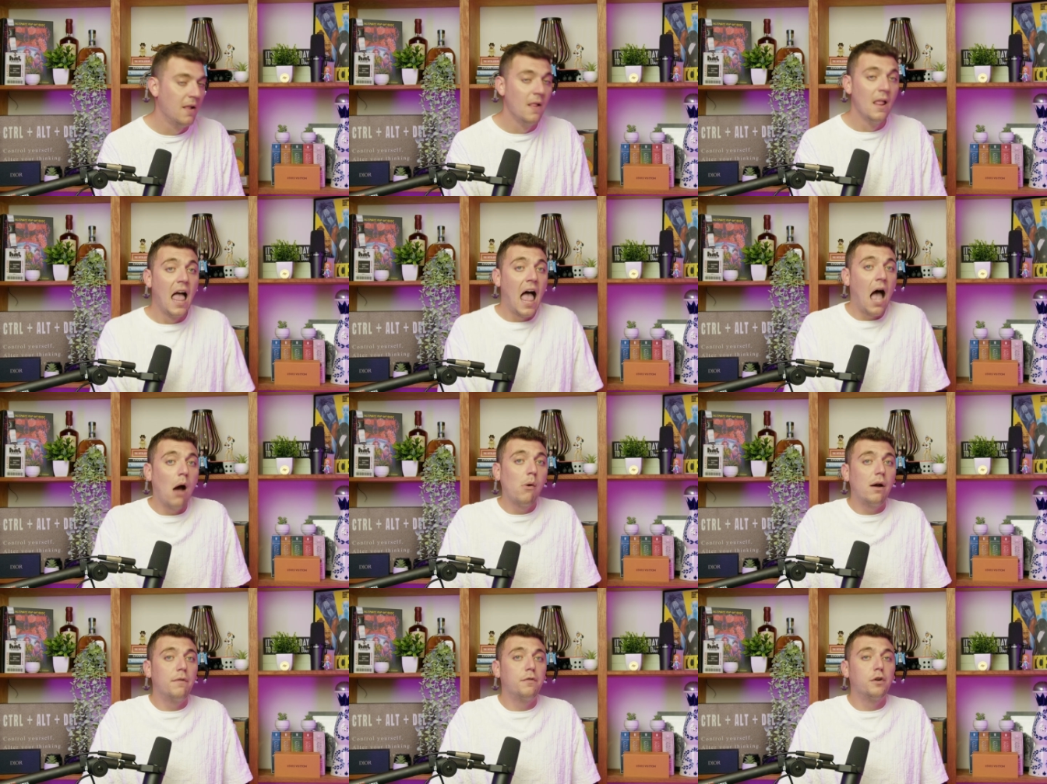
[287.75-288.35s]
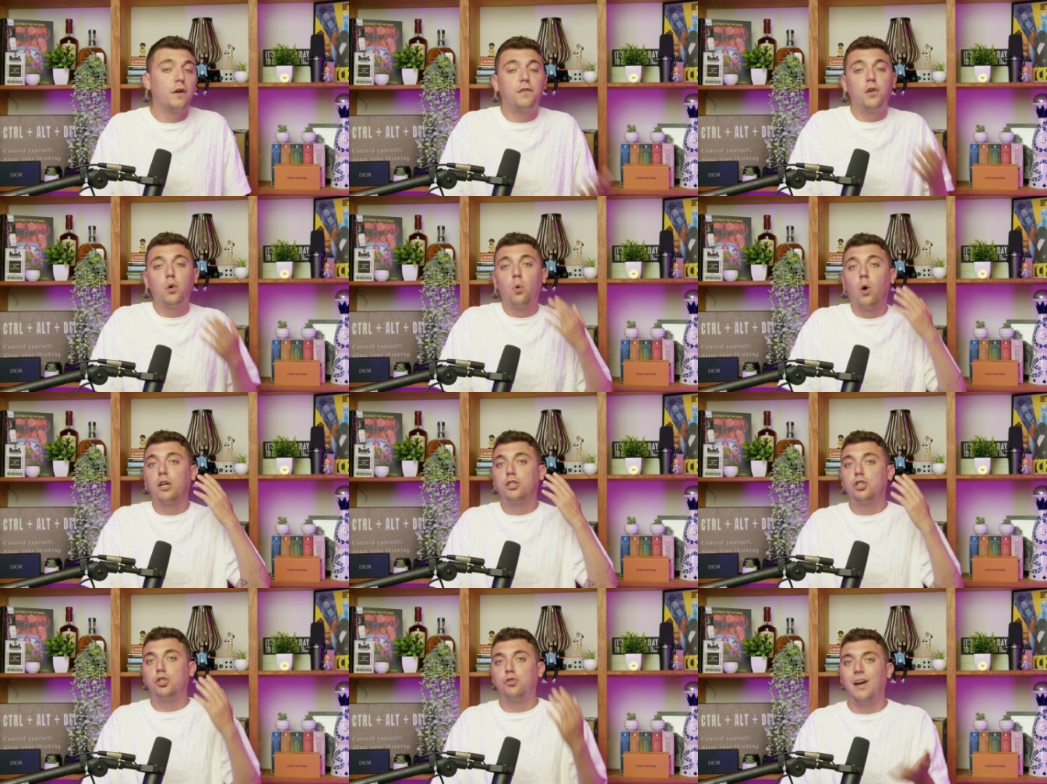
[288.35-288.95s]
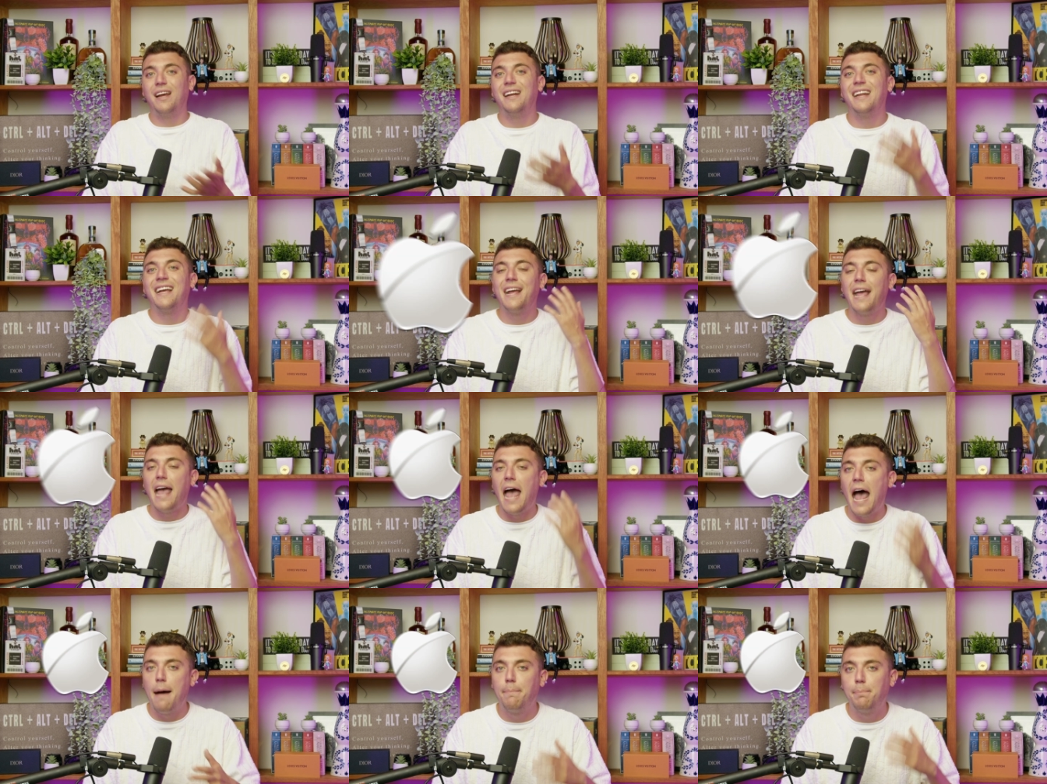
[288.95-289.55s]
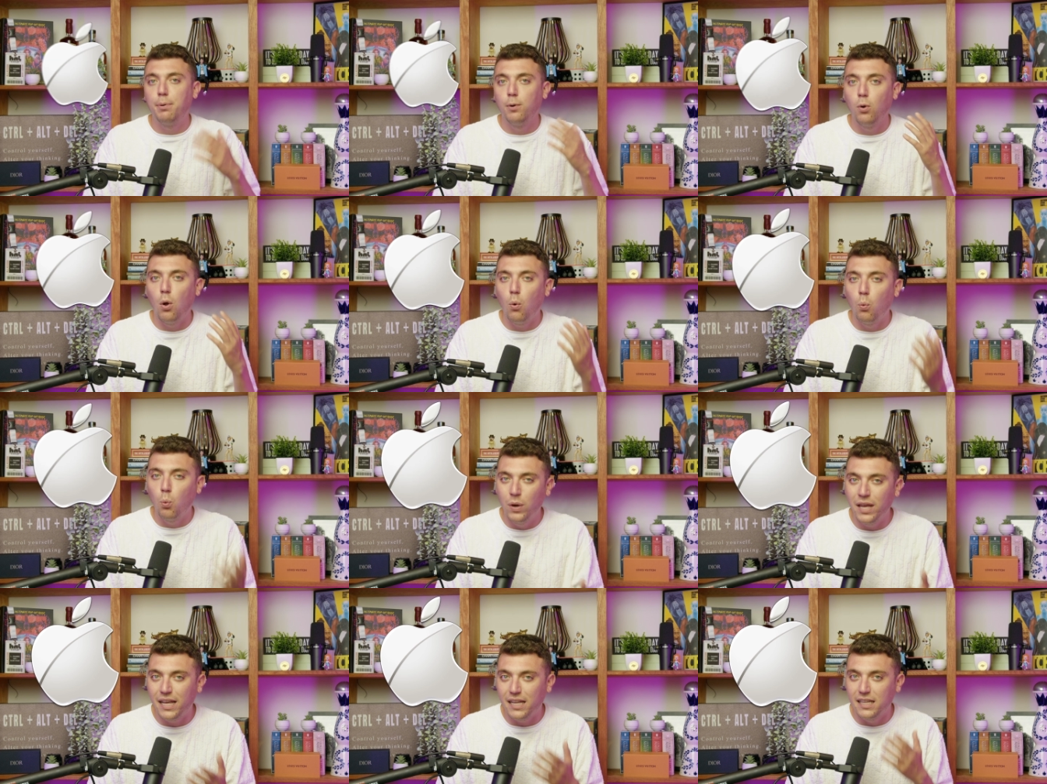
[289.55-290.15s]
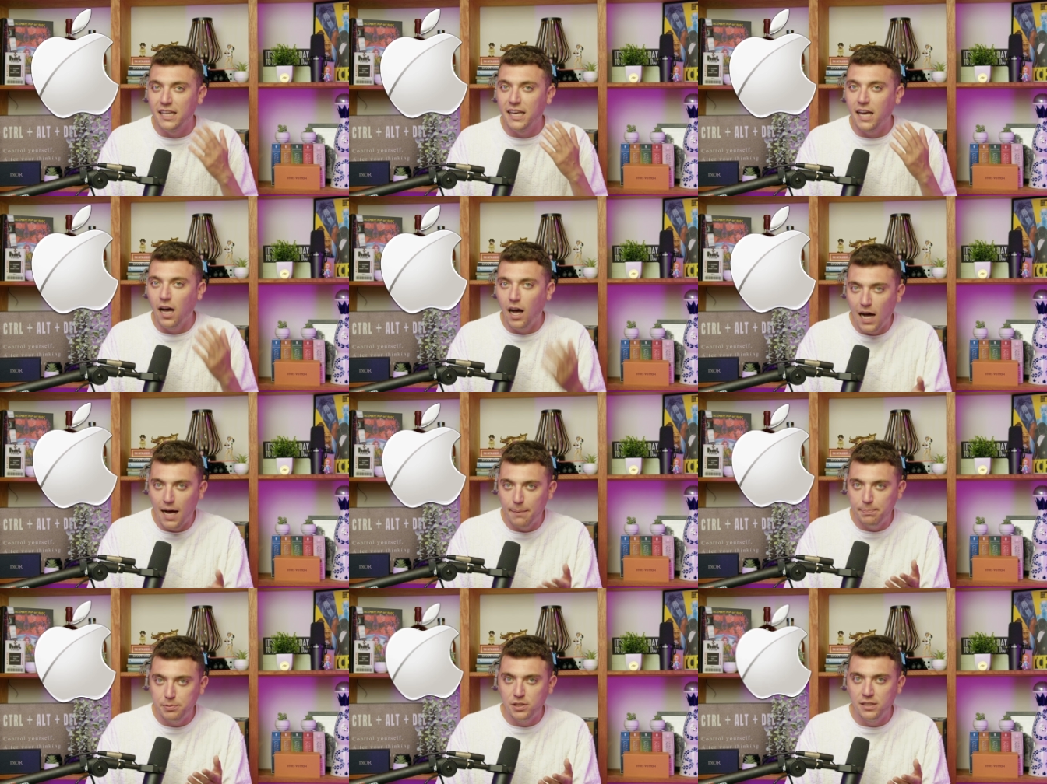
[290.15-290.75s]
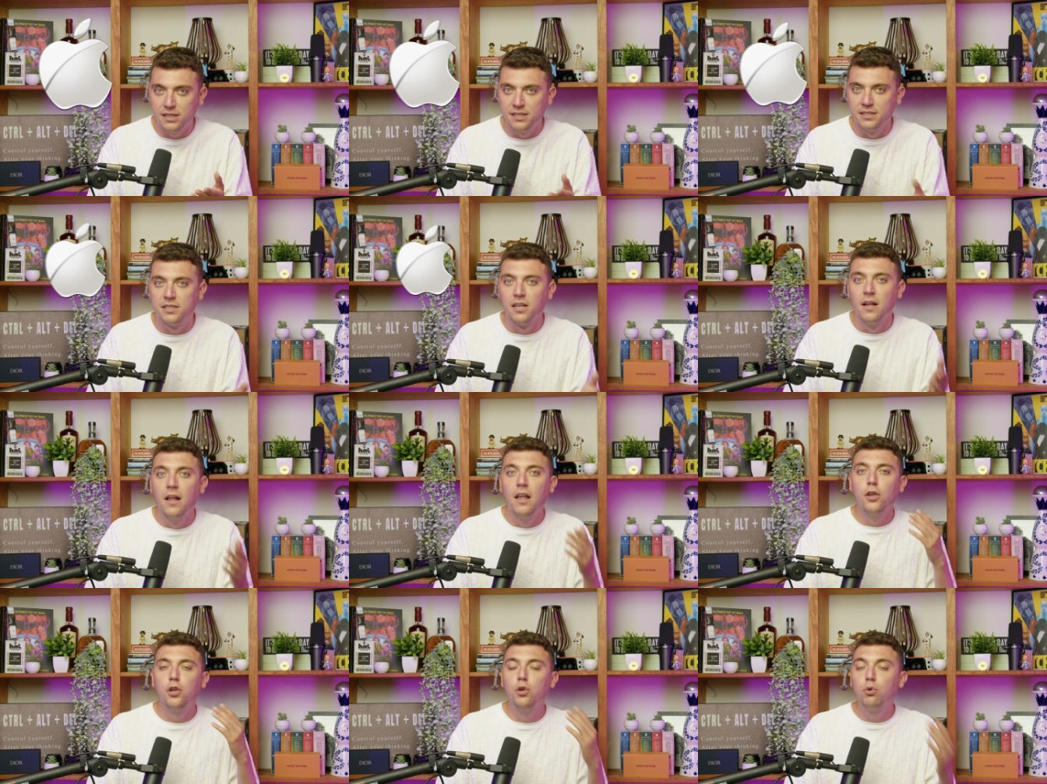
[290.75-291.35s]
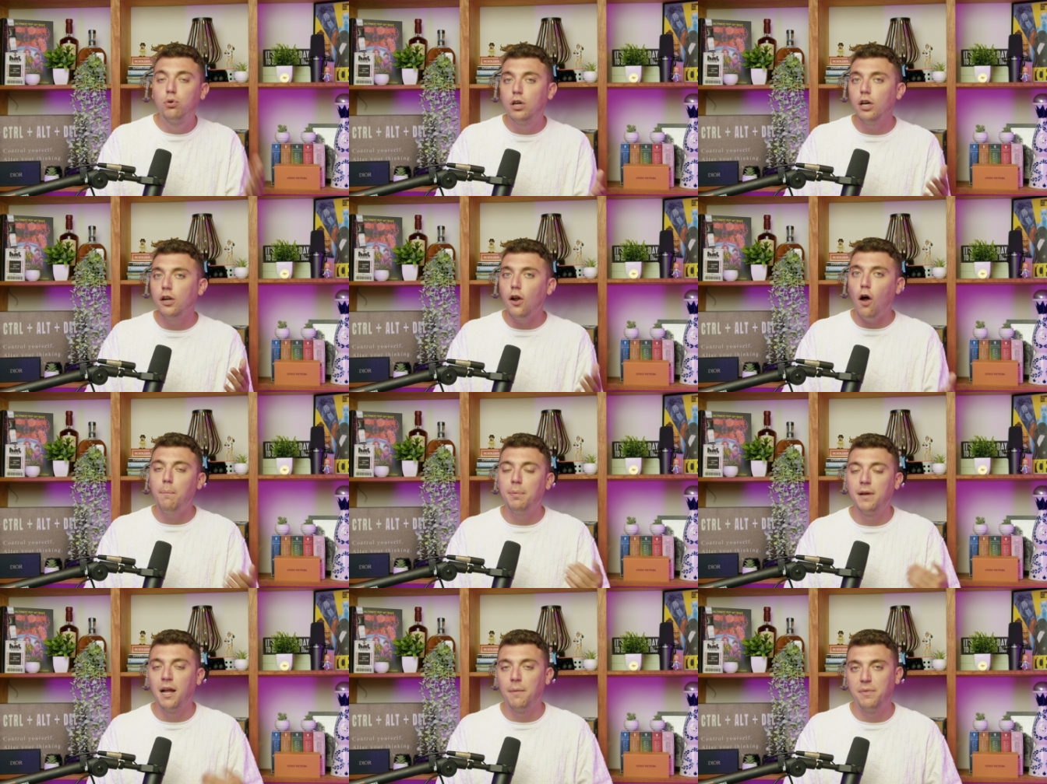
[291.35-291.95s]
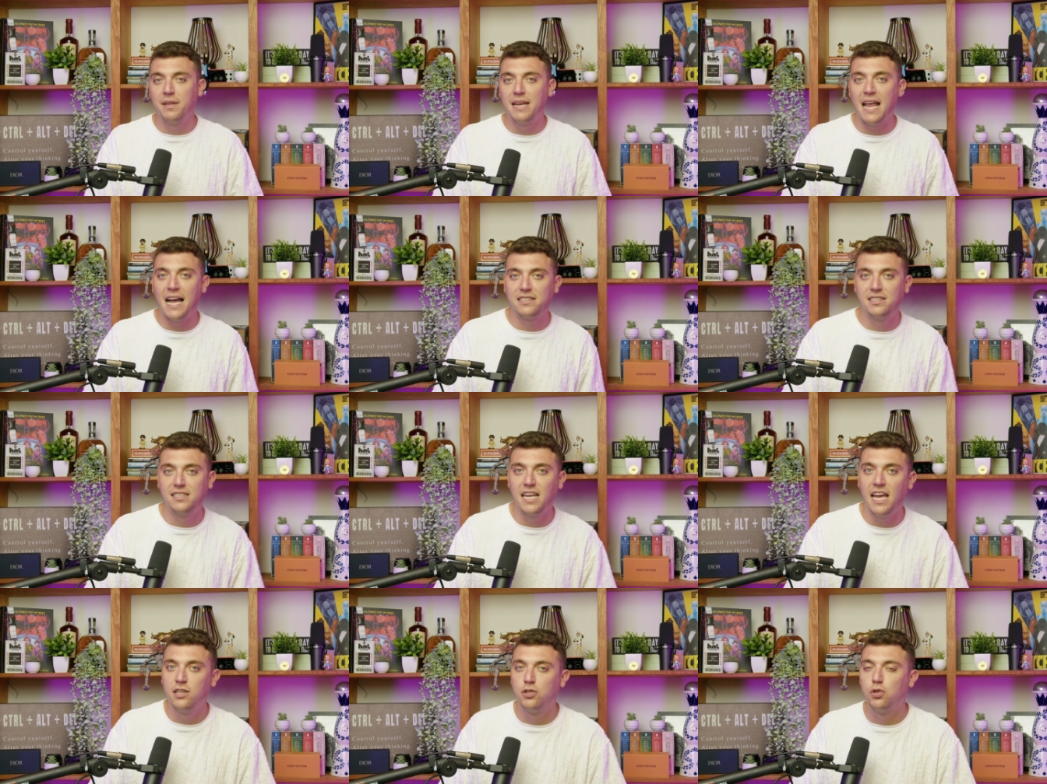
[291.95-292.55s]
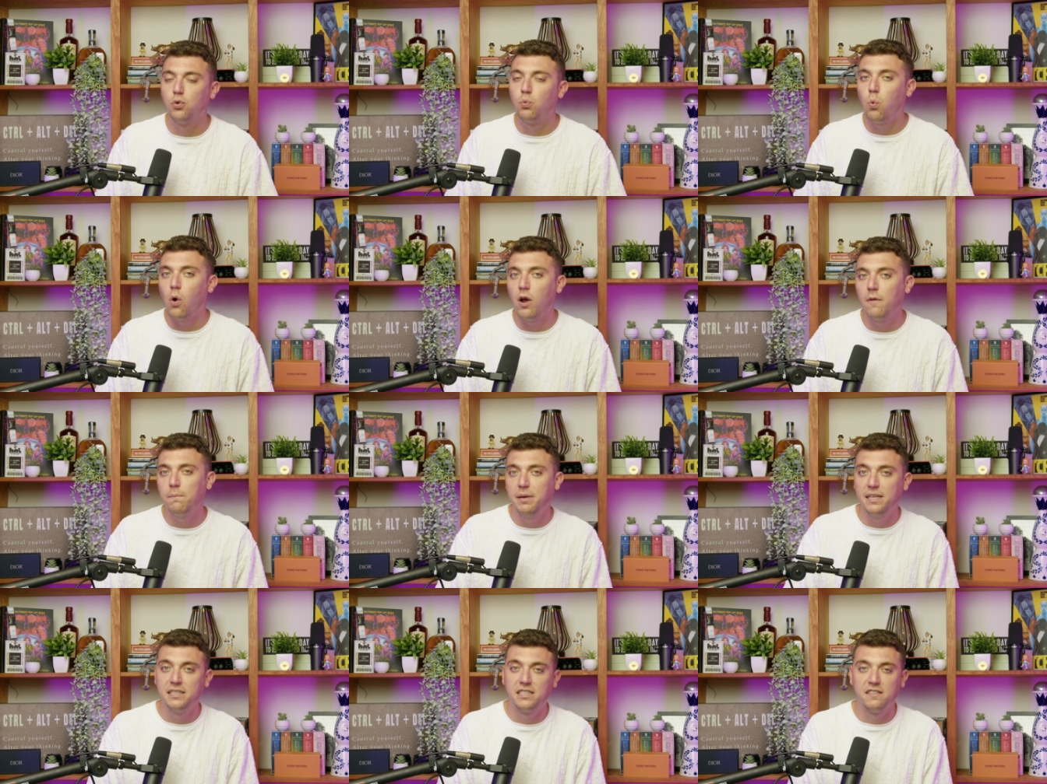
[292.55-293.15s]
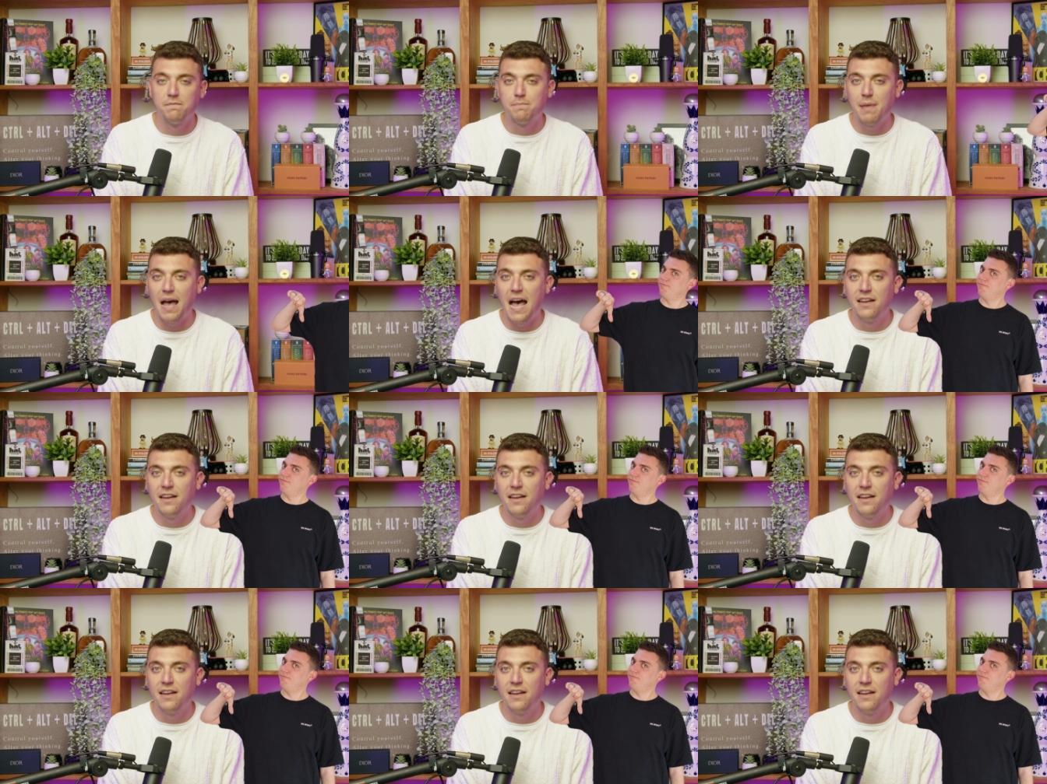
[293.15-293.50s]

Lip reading: However, if you are trading Apple weekly options, you could open up the next day to one piece of bad